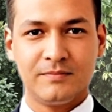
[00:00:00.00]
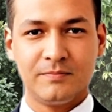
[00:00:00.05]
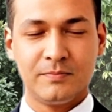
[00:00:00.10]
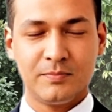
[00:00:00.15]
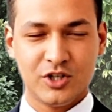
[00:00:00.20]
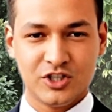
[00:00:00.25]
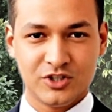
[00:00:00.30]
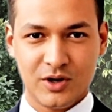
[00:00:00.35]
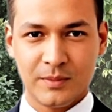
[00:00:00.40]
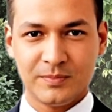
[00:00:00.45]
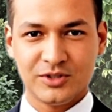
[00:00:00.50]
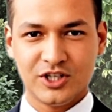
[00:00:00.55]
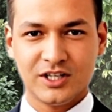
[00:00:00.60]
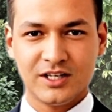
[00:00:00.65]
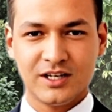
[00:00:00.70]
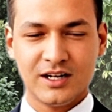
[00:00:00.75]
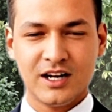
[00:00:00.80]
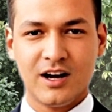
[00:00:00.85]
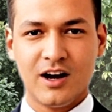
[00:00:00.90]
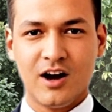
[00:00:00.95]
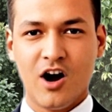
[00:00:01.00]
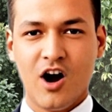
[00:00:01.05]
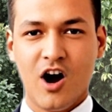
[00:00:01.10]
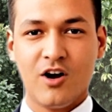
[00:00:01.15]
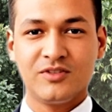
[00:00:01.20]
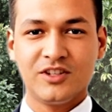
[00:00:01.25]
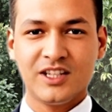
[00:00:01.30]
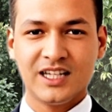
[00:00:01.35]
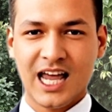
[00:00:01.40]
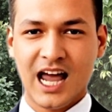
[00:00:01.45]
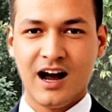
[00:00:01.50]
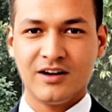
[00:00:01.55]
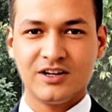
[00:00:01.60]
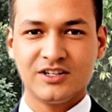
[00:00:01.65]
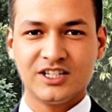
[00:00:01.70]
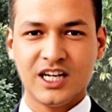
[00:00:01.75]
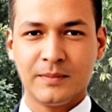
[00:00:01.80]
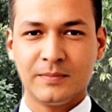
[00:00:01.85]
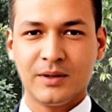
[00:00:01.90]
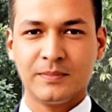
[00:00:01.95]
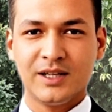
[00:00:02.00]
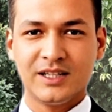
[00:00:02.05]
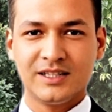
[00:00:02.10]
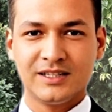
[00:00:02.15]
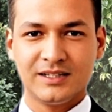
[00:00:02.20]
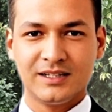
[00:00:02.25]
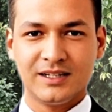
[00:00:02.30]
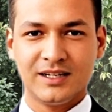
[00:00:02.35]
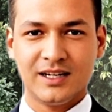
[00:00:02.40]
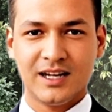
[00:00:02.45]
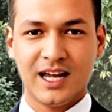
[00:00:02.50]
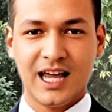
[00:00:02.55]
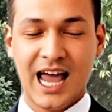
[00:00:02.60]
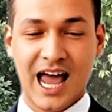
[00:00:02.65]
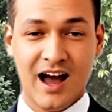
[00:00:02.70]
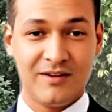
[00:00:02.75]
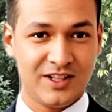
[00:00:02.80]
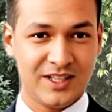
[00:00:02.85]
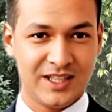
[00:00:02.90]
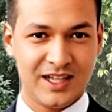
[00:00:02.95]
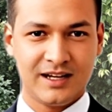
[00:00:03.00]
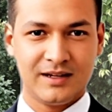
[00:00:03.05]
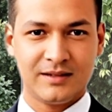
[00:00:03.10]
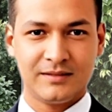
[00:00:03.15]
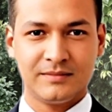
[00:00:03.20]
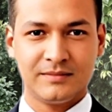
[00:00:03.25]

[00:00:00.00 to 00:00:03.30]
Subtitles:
Prescription? Over-the-counter supplements? Everything.